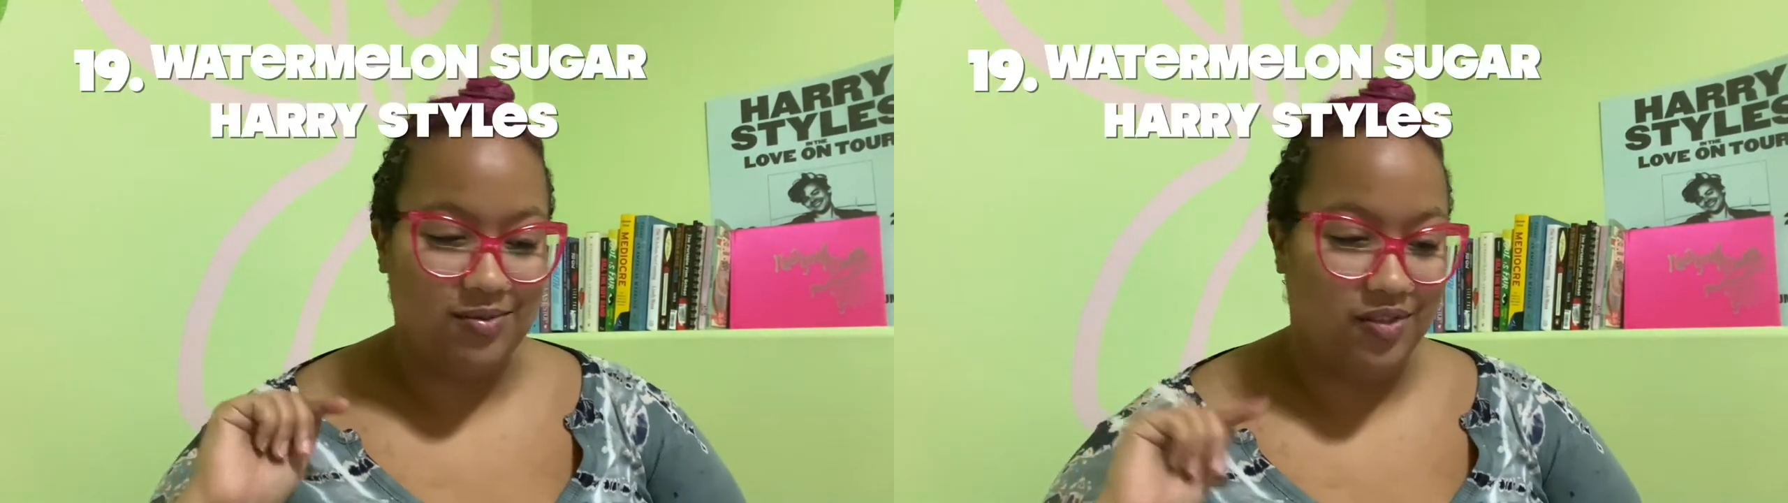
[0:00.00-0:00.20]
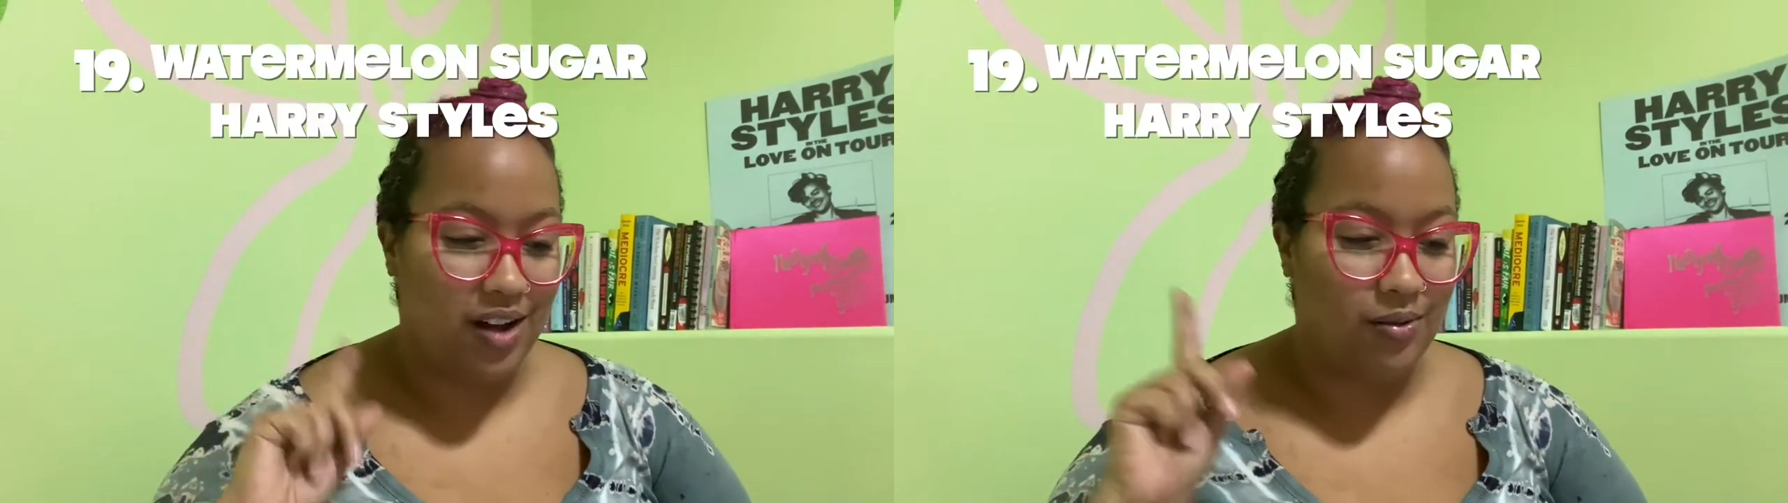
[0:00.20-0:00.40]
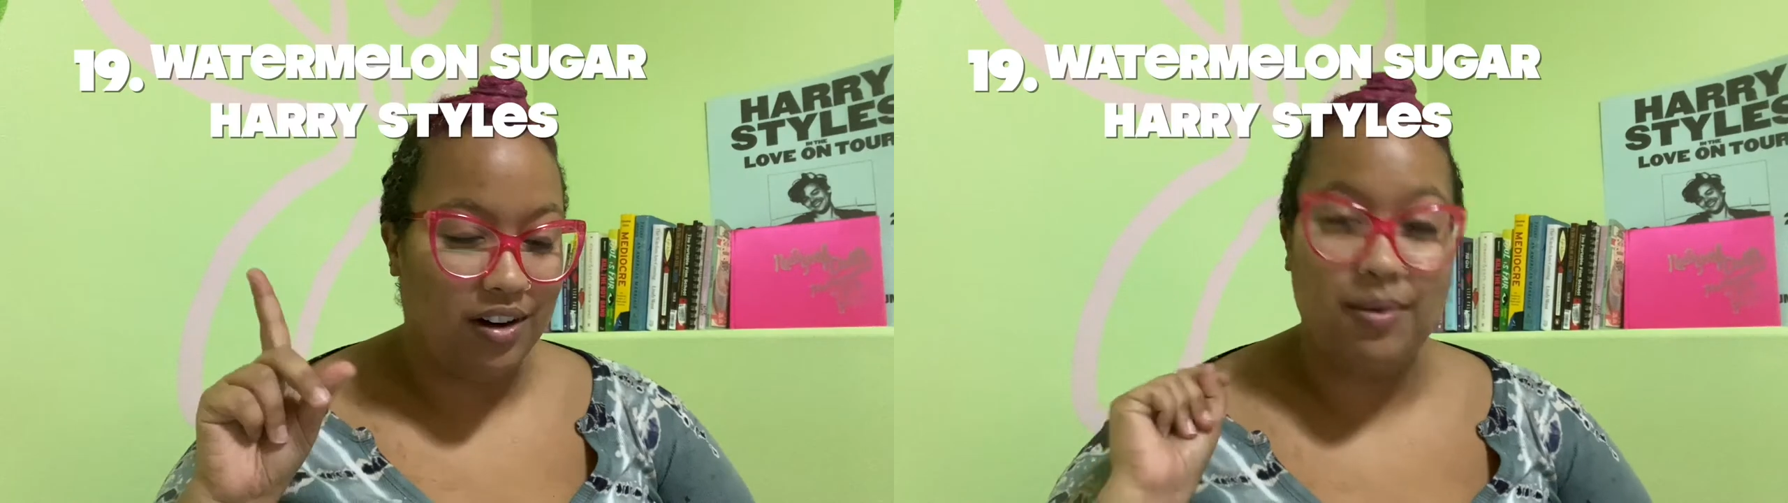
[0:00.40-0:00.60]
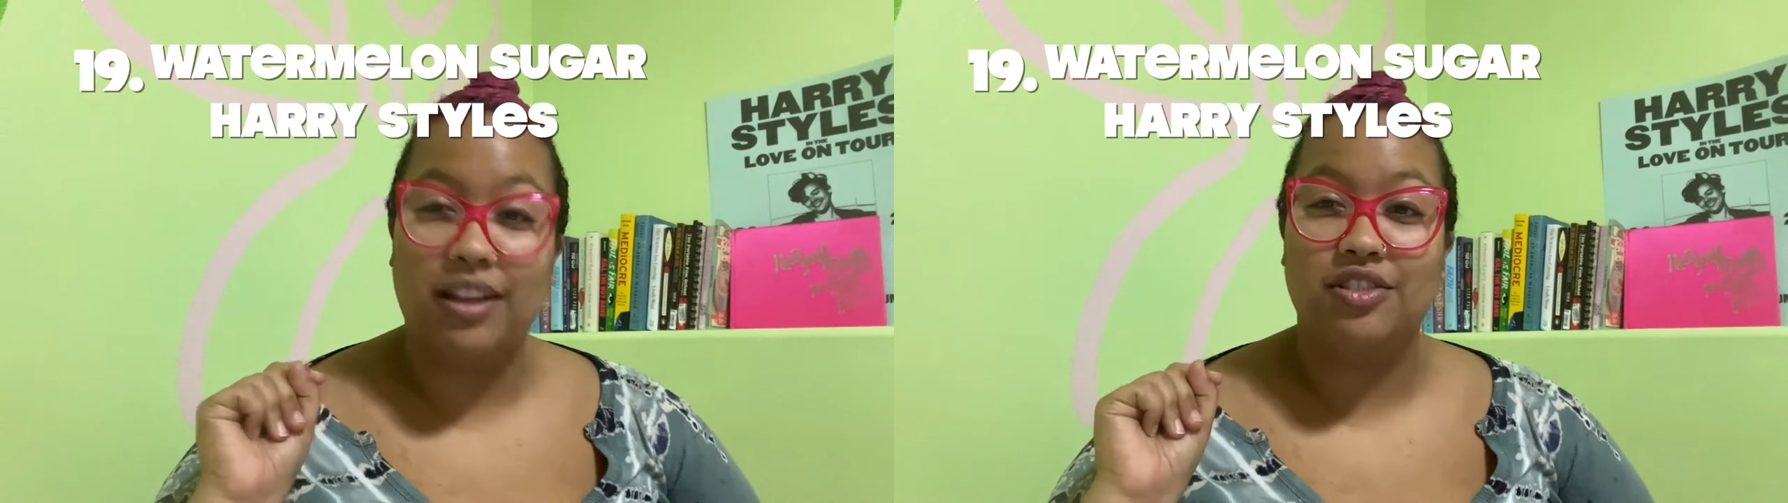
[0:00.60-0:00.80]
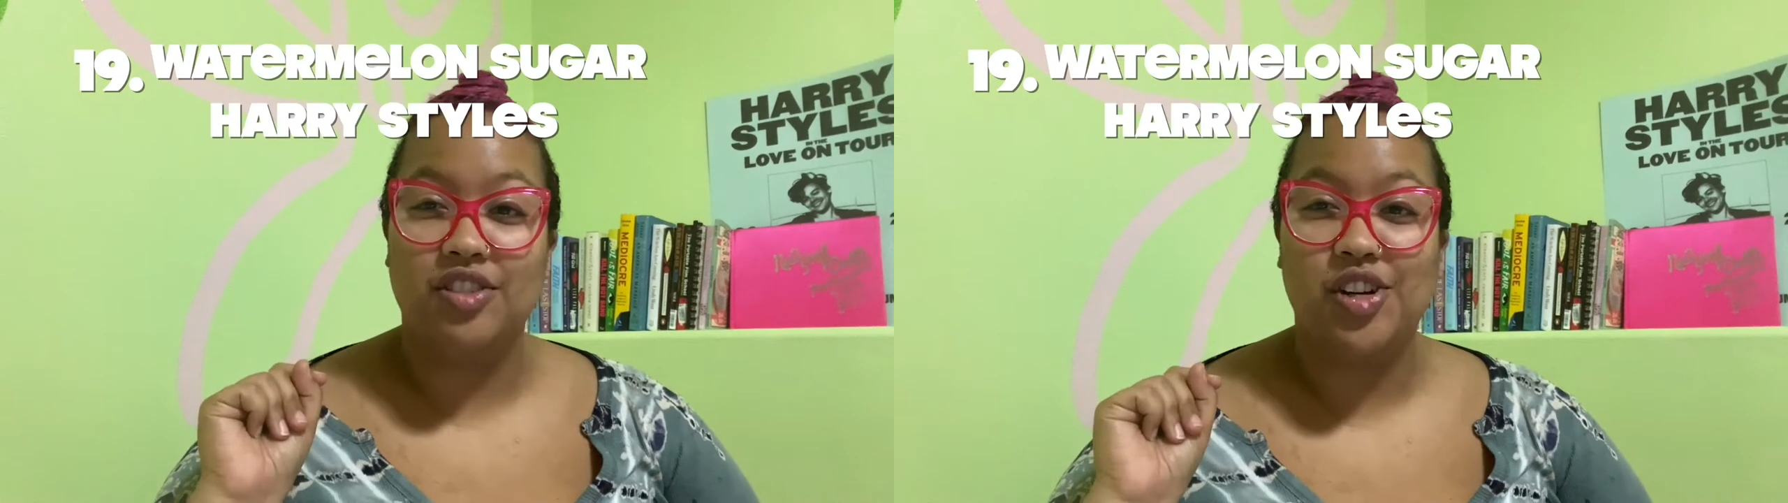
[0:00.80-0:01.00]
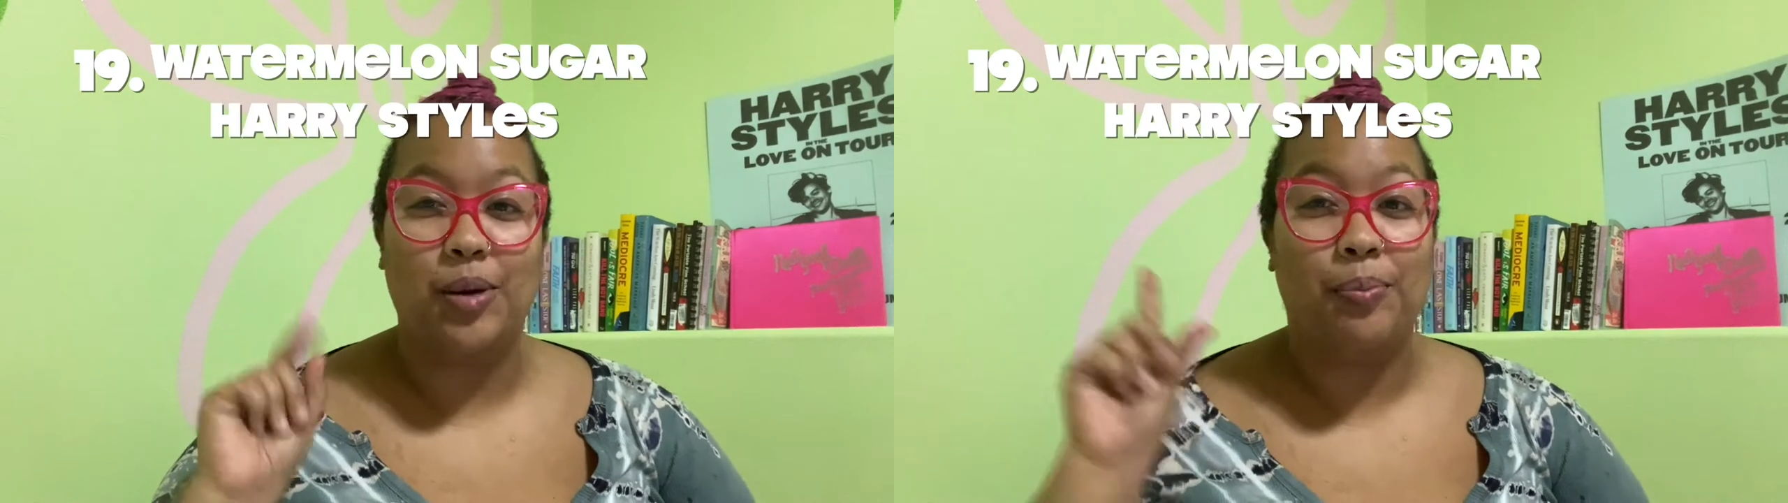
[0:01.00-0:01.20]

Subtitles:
we've got Watermelon Sugar